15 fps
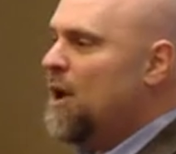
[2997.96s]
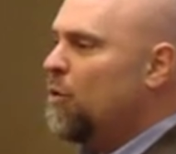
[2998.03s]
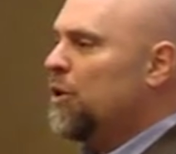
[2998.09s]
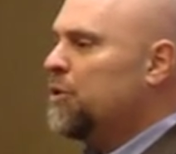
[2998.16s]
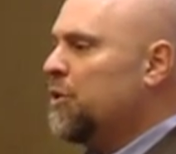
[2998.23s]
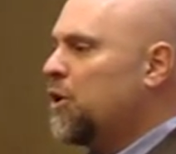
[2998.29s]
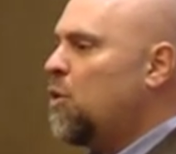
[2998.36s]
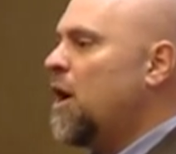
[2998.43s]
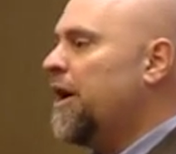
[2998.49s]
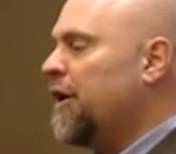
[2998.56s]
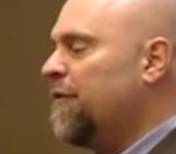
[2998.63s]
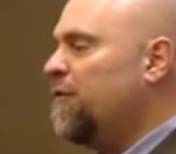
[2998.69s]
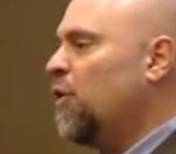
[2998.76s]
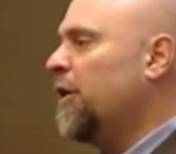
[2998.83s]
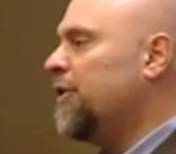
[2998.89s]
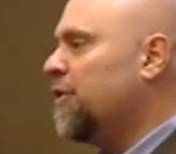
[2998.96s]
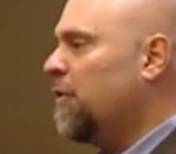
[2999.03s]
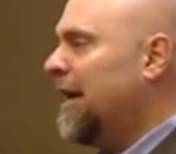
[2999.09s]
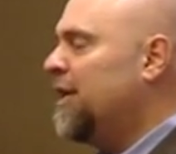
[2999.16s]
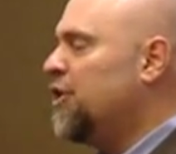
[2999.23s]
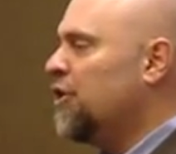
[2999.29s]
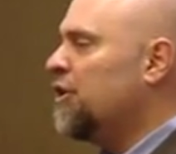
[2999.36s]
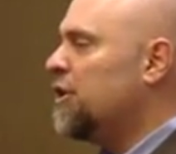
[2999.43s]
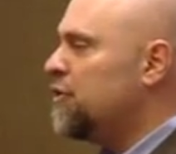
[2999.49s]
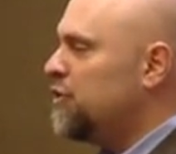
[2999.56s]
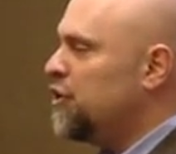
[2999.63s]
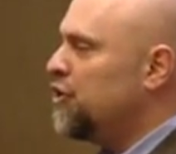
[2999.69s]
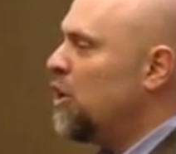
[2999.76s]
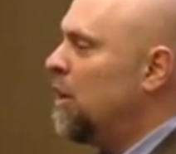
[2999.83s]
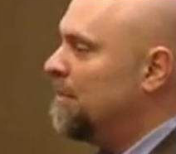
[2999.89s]
were to require 4th grade girls
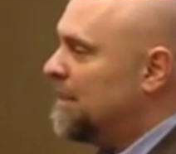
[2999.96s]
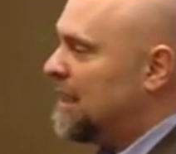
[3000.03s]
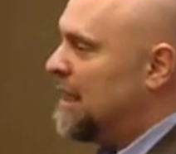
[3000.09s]
to show up to